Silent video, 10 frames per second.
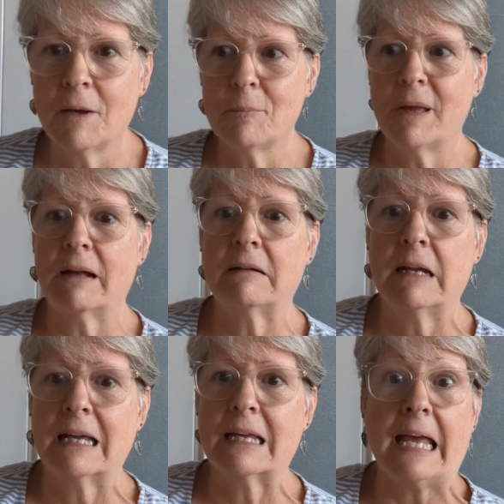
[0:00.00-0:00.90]
Man
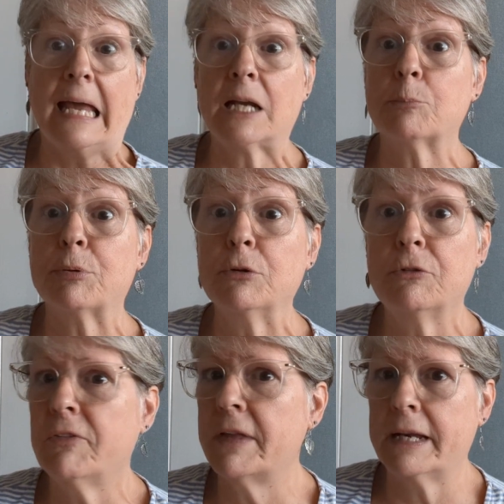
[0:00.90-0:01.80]
can't
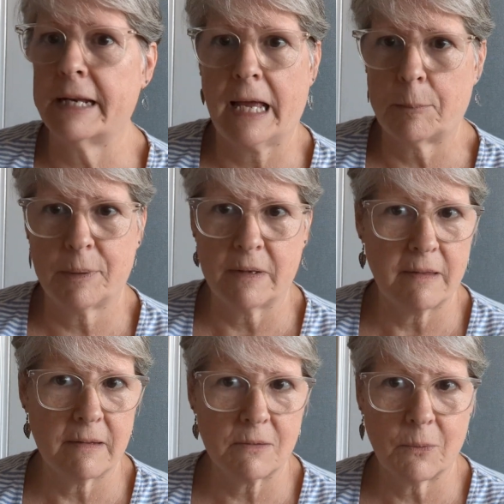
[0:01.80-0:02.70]
prove that it happened
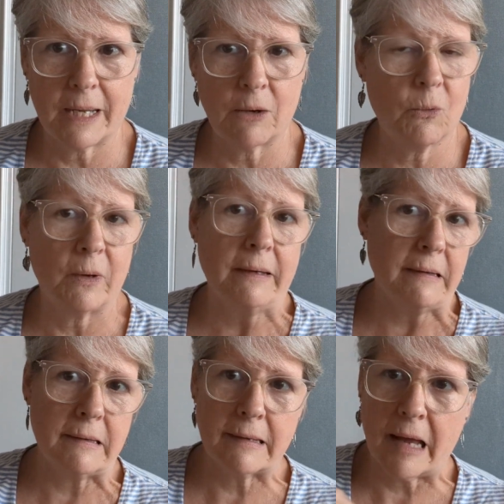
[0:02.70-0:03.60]
this way or it
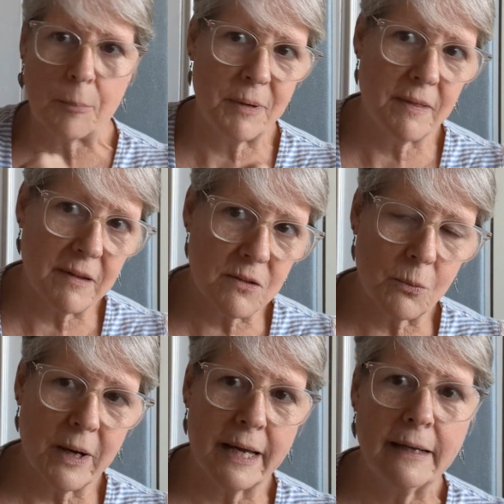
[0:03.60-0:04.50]
didn't happen this
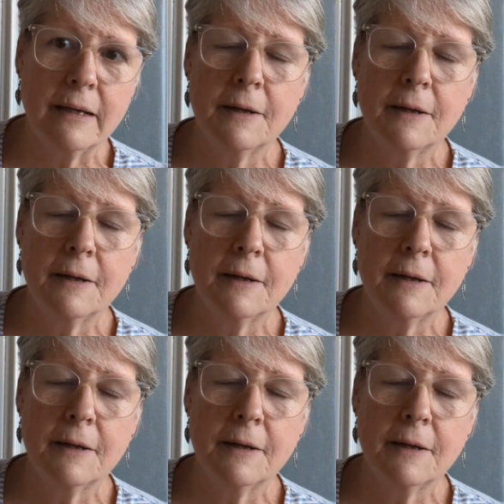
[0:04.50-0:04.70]
way.